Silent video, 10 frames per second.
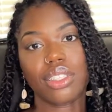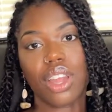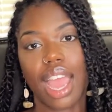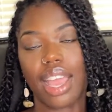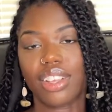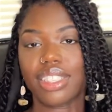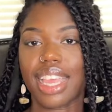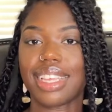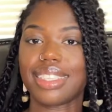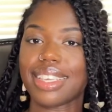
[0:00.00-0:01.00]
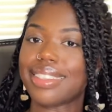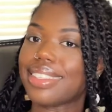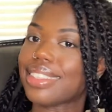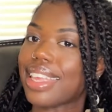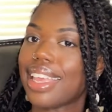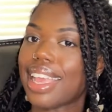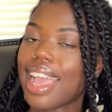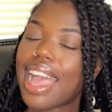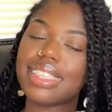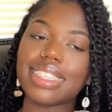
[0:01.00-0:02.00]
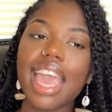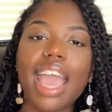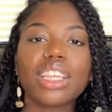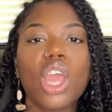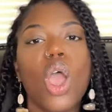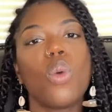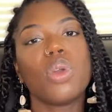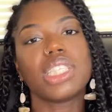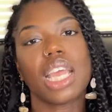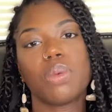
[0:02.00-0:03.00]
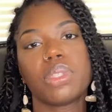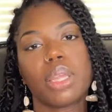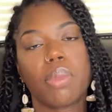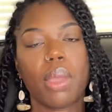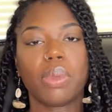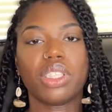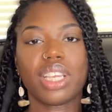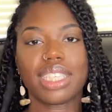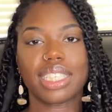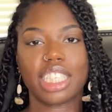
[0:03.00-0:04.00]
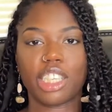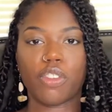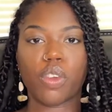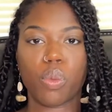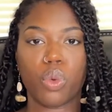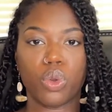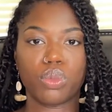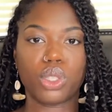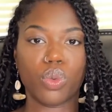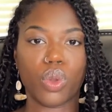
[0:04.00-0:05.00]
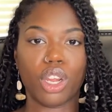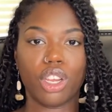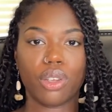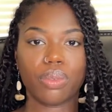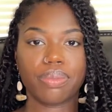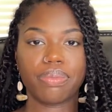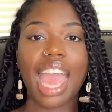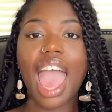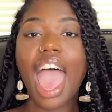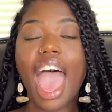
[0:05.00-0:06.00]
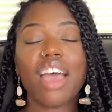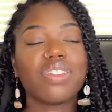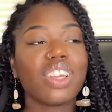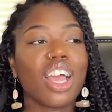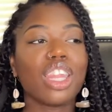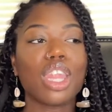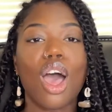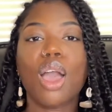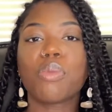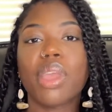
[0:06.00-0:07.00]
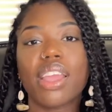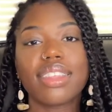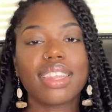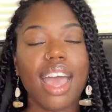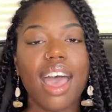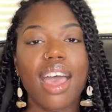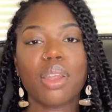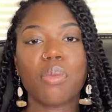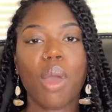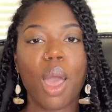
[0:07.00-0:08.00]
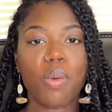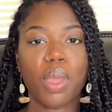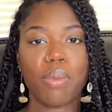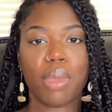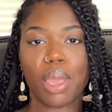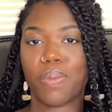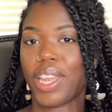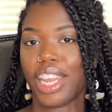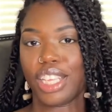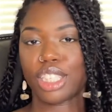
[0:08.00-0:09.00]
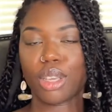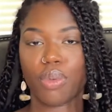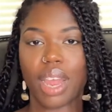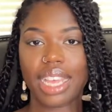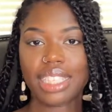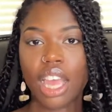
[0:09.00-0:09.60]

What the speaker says: trials, and skin-to-skin contact, which helps the baby transition from womb to world. After a long marathon, mom and baby need to rest